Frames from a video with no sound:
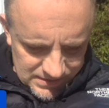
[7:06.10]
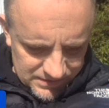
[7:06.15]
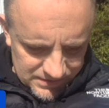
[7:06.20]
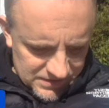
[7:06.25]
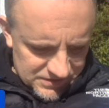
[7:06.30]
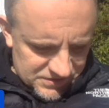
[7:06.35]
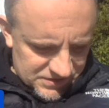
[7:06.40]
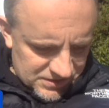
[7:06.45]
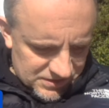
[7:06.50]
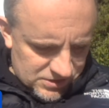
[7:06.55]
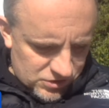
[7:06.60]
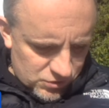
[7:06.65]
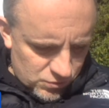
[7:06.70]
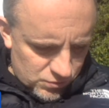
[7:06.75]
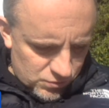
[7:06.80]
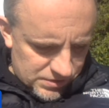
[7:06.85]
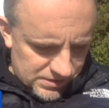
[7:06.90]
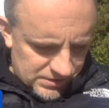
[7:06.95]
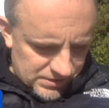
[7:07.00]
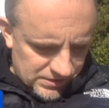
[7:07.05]
This
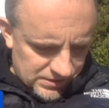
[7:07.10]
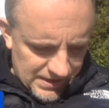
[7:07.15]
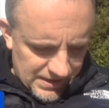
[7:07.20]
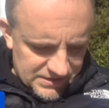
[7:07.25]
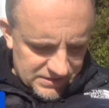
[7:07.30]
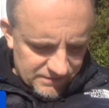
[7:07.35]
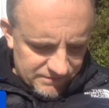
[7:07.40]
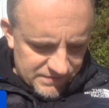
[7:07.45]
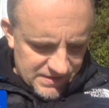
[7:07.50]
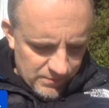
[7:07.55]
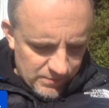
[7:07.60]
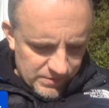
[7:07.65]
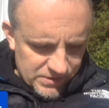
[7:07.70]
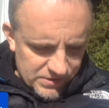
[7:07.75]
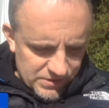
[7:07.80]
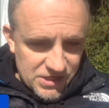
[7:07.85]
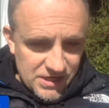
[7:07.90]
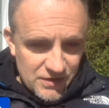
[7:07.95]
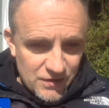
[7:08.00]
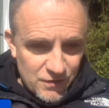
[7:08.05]
included the likes of
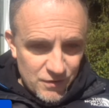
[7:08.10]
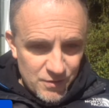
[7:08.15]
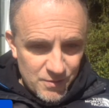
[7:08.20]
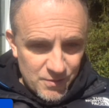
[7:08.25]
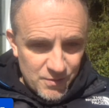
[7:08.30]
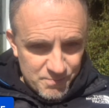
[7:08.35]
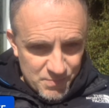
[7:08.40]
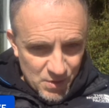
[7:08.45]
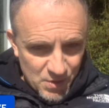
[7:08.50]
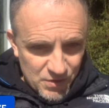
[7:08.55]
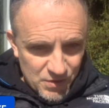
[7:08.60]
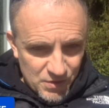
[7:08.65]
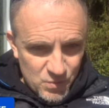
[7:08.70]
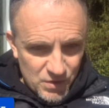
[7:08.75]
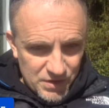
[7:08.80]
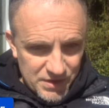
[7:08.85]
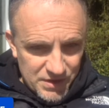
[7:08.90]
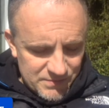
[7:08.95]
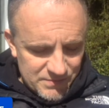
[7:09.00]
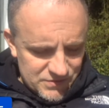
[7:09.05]
Derek Jeter, Bernie
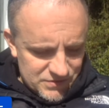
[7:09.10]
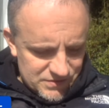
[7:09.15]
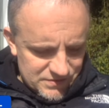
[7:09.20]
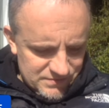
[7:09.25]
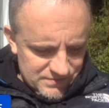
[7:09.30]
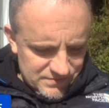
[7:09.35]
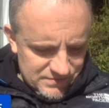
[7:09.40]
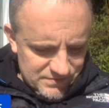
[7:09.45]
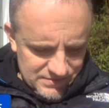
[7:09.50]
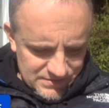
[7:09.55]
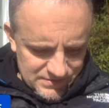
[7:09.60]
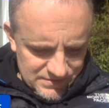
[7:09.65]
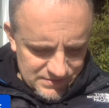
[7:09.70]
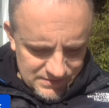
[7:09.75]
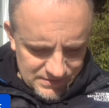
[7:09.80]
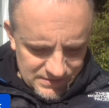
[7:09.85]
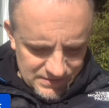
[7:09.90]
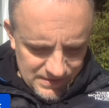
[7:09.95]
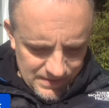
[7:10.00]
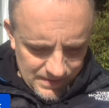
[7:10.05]
Williams,
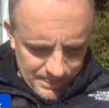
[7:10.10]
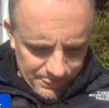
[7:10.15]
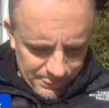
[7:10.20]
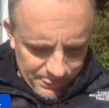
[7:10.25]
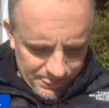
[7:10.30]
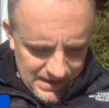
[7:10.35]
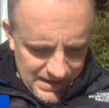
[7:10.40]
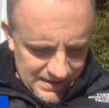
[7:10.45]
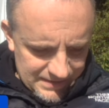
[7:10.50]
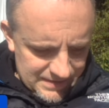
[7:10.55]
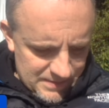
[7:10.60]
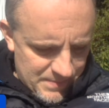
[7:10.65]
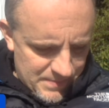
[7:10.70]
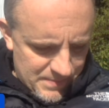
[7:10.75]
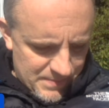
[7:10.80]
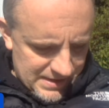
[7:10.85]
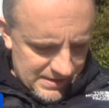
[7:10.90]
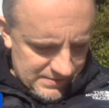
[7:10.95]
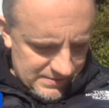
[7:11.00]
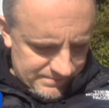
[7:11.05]
Andy
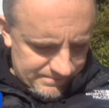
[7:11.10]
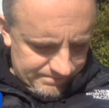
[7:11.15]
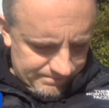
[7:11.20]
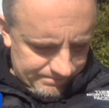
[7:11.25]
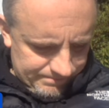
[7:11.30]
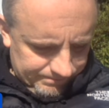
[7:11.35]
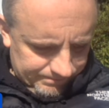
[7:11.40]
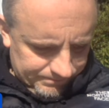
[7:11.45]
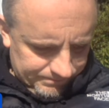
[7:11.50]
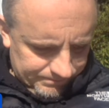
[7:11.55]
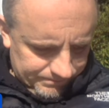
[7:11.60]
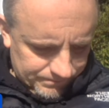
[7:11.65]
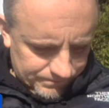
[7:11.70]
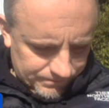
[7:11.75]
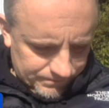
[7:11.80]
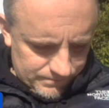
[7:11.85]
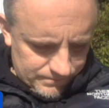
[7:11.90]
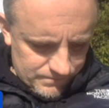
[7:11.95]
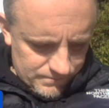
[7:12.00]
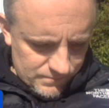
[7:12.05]
Pettit,
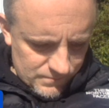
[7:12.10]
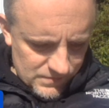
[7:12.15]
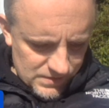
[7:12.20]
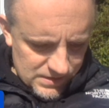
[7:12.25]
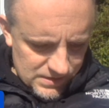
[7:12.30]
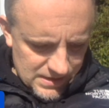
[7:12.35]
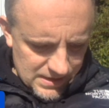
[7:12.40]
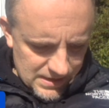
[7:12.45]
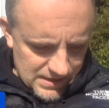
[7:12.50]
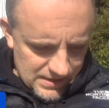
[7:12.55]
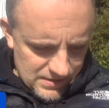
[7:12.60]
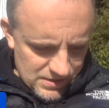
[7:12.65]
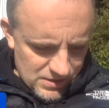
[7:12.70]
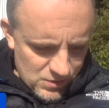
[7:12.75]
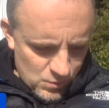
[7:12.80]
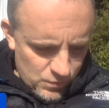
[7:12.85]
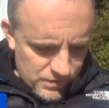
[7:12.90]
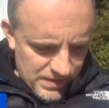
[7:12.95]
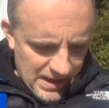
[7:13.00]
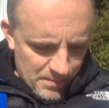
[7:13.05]
okay,
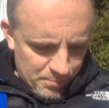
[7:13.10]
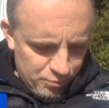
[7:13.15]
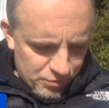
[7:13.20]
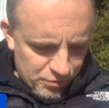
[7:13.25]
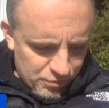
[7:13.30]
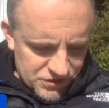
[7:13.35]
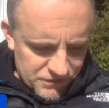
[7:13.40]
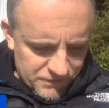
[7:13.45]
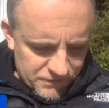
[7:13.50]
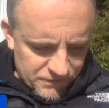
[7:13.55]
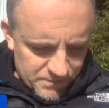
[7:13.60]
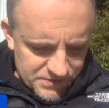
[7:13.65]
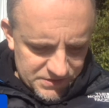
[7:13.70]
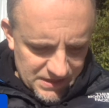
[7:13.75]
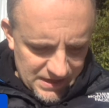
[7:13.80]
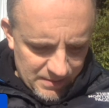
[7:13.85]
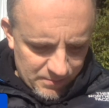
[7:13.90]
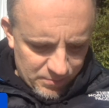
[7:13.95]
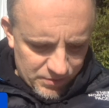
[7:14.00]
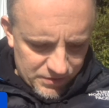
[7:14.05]
without pressure from
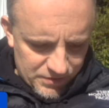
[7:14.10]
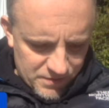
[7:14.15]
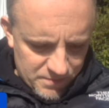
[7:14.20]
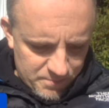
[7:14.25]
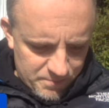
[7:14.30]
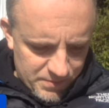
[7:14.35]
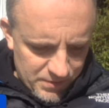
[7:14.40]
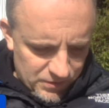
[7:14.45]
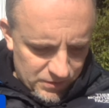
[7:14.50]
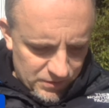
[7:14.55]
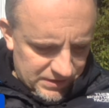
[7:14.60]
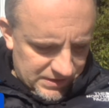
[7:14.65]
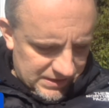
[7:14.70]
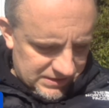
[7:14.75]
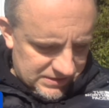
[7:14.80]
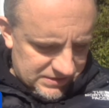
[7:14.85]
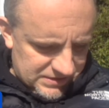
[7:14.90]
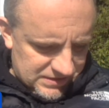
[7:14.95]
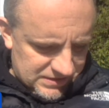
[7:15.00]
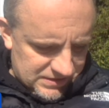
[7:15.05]
Steinbrenner to build an
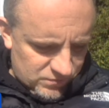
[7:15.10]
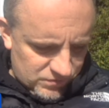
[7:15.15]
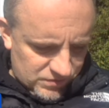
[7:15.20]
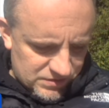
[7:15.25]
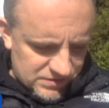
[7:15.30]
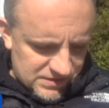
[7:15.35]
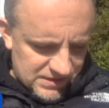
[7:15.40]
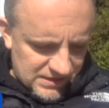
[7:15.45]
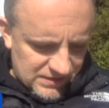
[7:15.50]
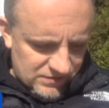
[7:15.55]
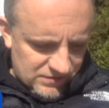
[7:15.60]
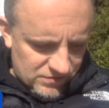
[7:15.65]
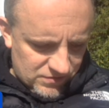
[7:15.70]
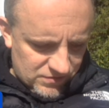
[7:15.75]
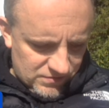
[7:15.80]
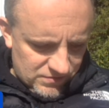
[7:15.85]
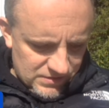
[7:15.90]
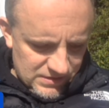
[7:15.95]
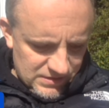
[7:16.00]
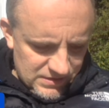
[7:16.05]
instant
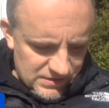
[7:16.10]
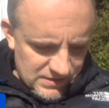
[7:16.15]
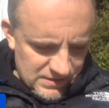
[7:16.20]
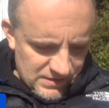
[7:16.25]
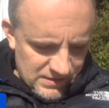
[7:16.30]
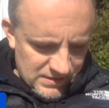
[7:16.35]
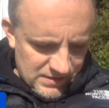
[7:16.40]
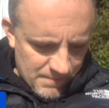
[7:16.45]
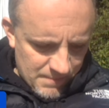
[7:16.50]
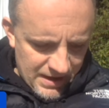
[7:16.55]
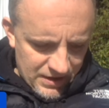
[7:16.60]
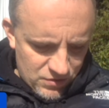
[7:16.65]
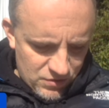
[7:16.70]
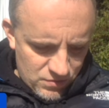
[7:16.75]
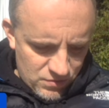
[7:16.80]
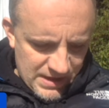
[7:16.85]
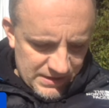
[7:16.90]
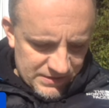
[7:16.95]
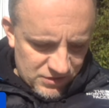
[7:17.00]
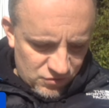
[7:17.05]
contender.
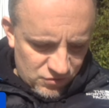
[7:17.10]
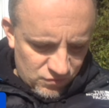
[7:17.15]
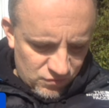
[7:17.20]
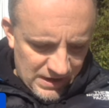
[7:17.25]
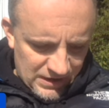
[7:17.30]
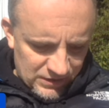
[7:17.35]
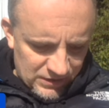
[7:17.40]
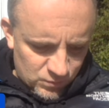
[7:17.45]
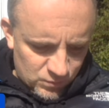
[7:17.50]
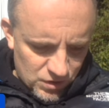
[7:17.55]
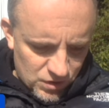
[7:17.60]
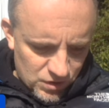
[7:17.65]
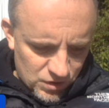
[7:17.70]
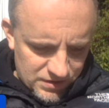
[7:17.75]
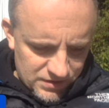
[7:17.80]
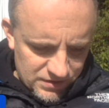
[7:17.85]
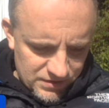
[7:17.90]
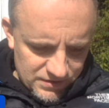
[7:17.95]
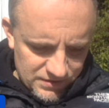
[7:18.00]
Michael had the groundwork